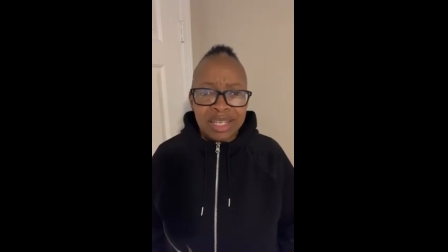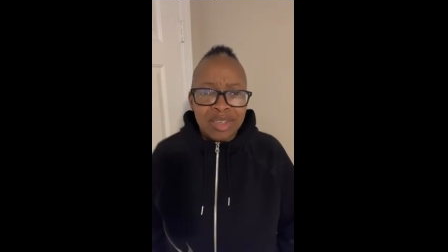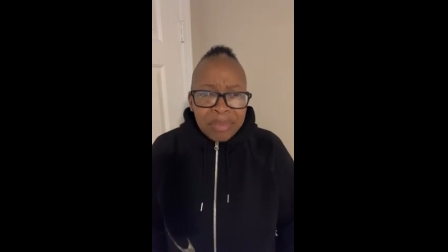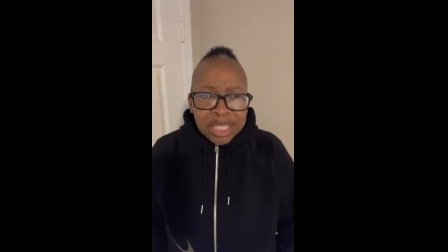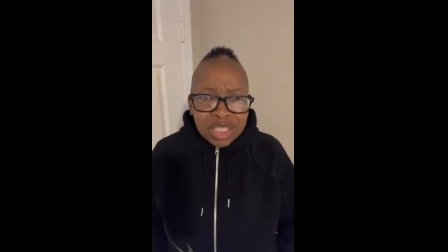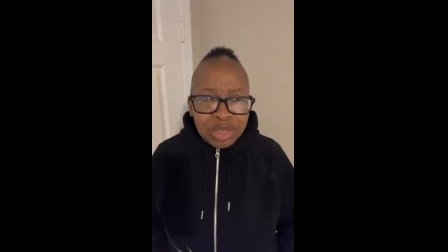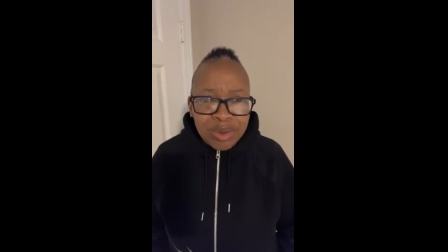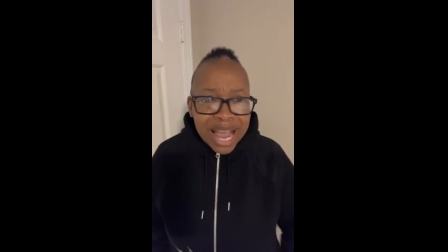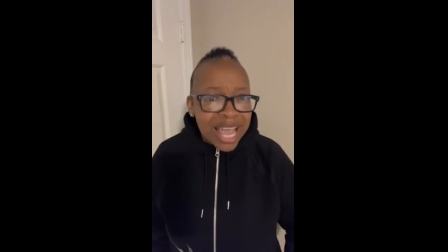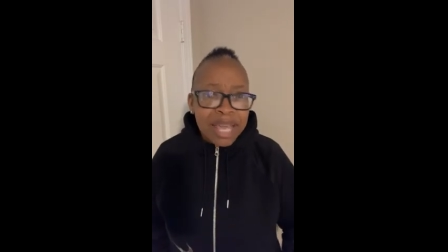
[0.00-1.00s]
You're my
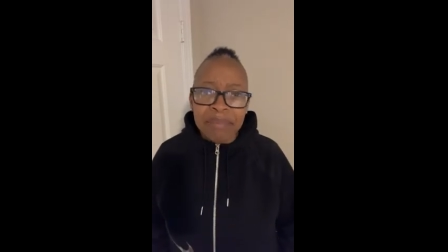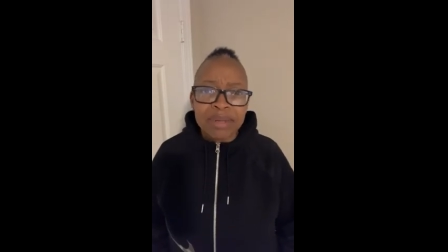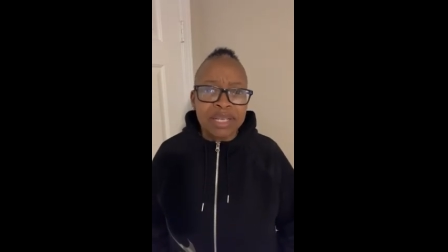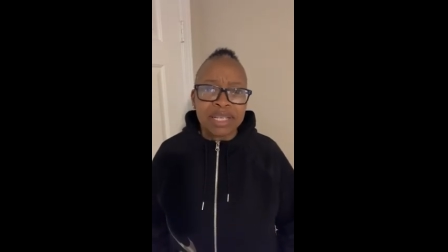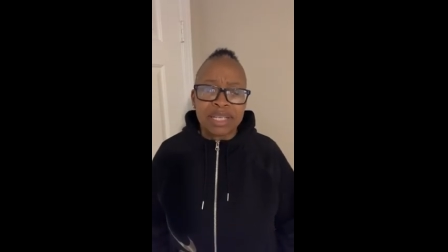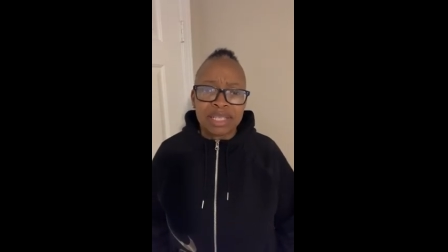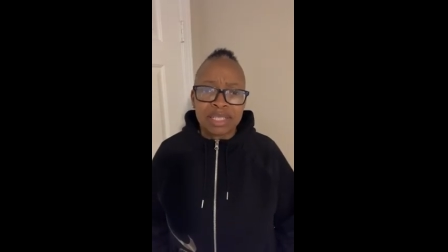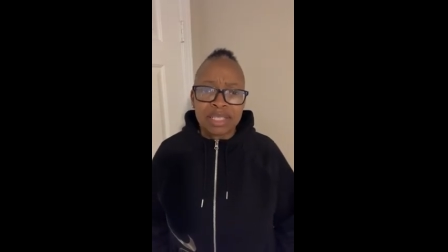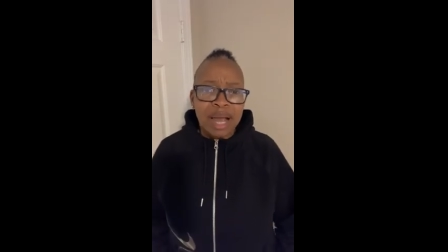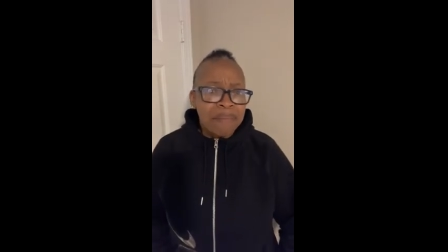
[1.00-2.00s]
tribe.
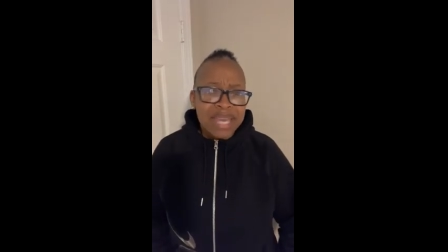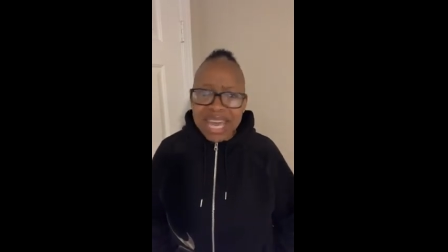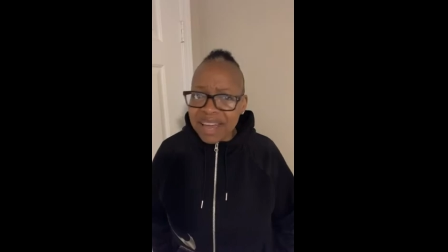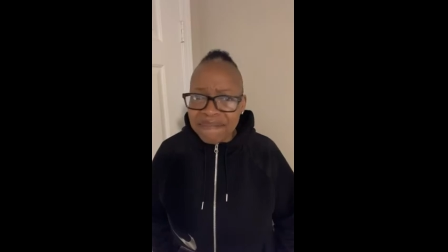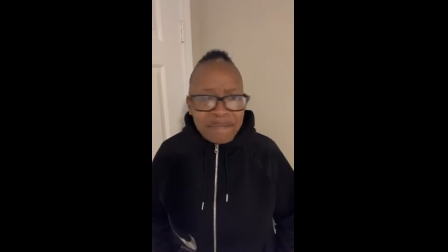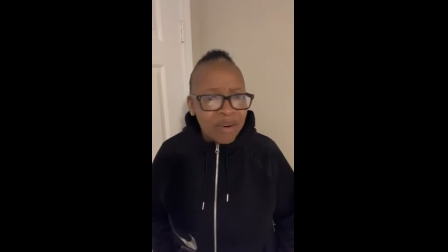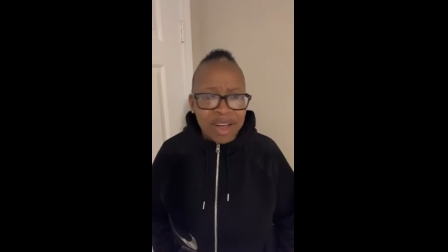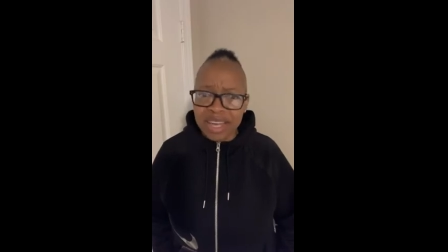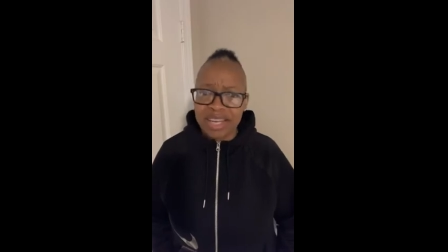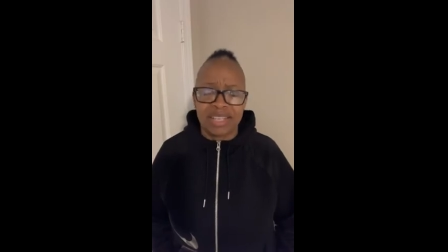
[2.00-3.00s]
I'm here for
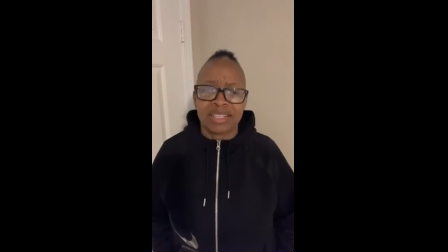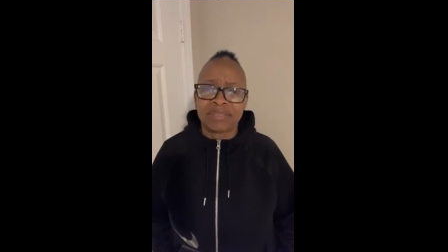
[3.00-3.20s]
you.